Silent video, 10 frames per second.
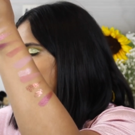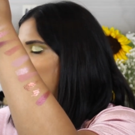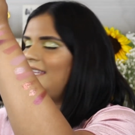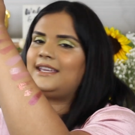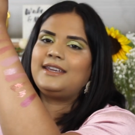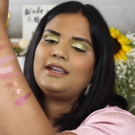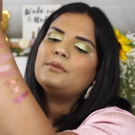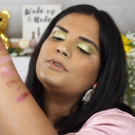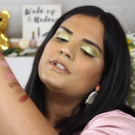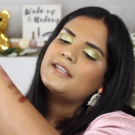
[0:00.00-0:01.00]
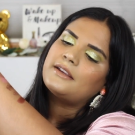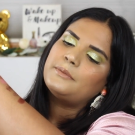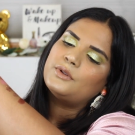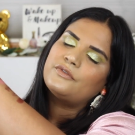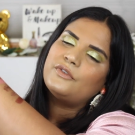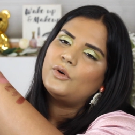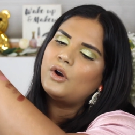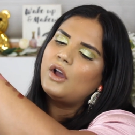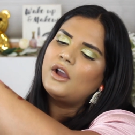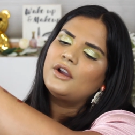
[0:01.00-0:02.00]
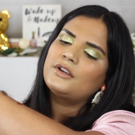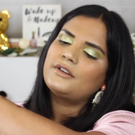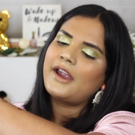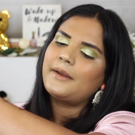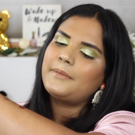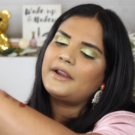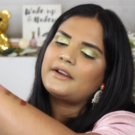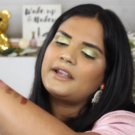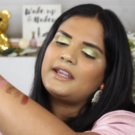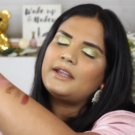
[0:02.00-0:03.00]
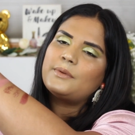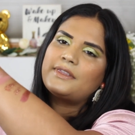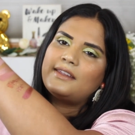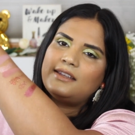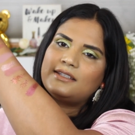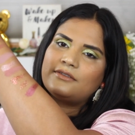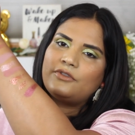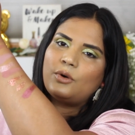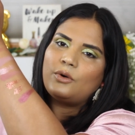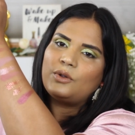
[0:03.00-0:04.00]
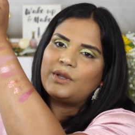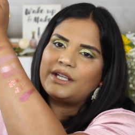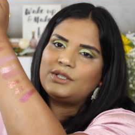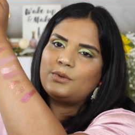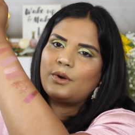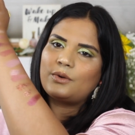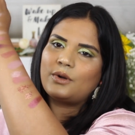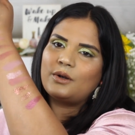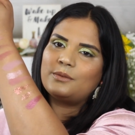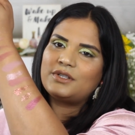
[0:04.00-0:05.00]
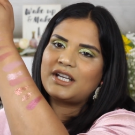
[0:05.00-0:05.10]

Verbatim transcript: then Kinky, which is like a beautiful cranberry with a hint of gold, like duochrome